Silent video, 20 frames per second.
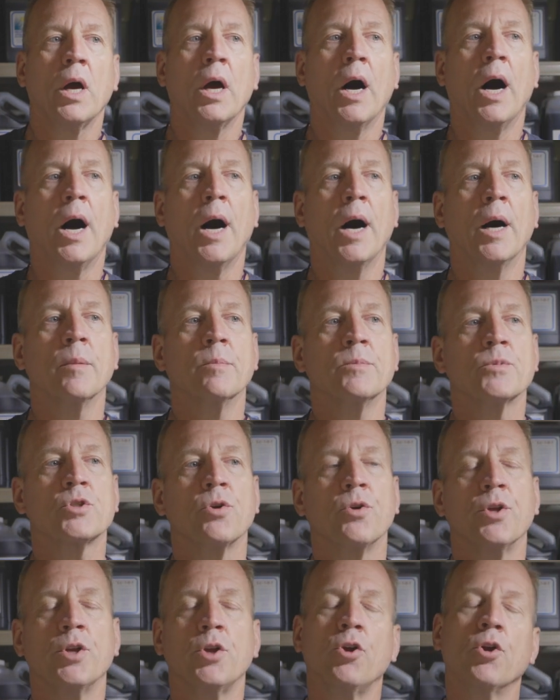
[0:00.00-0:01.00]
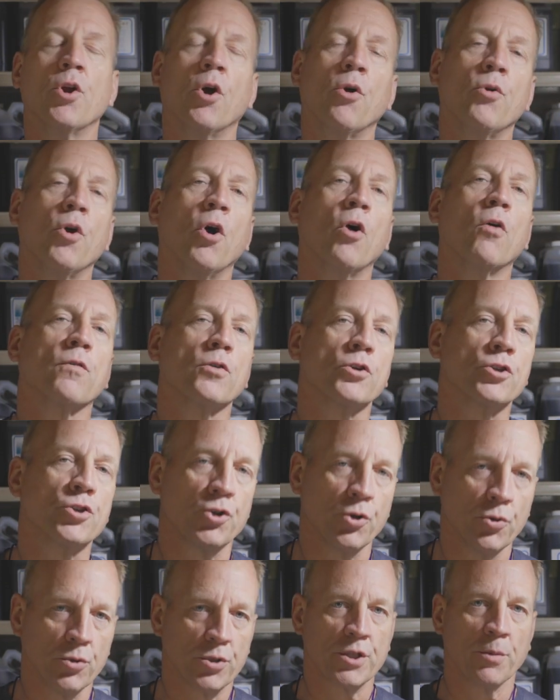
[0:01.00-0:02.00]
so that you don't
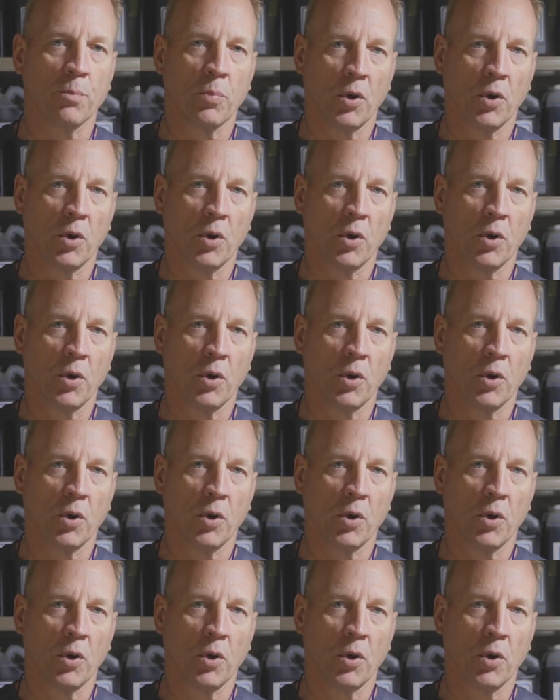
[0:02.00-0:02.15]
overjuice a